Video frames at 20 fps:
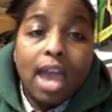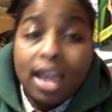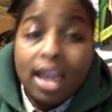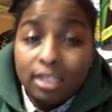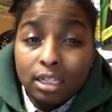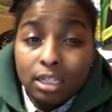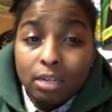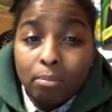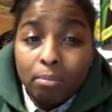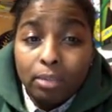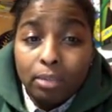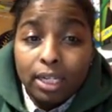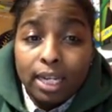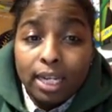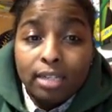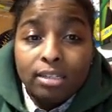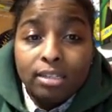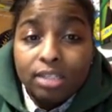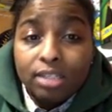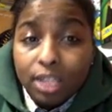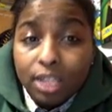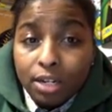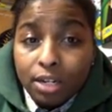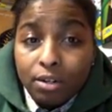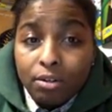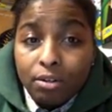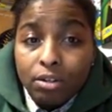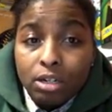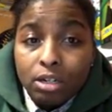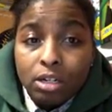to complete, and
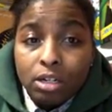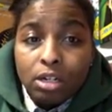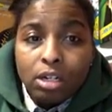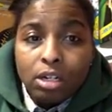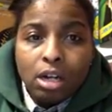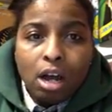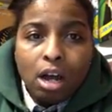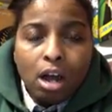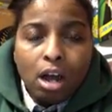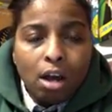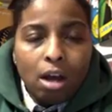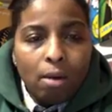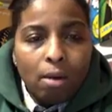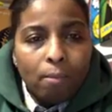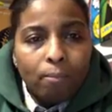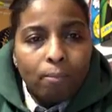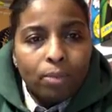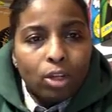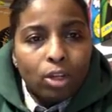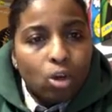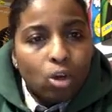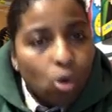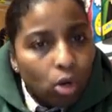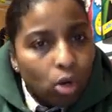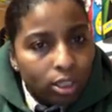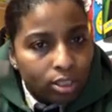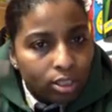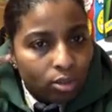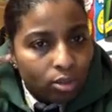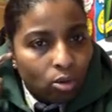still the
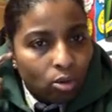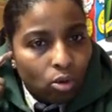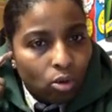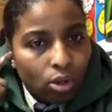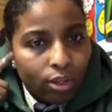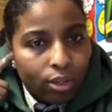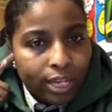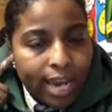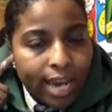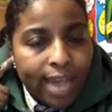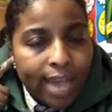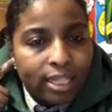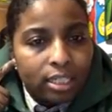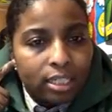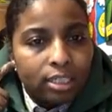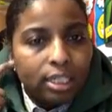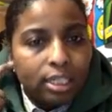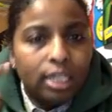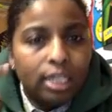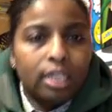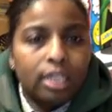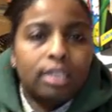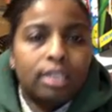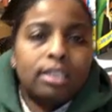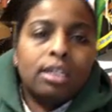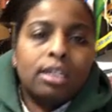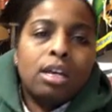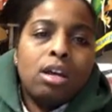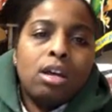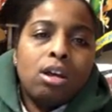courts or the agencies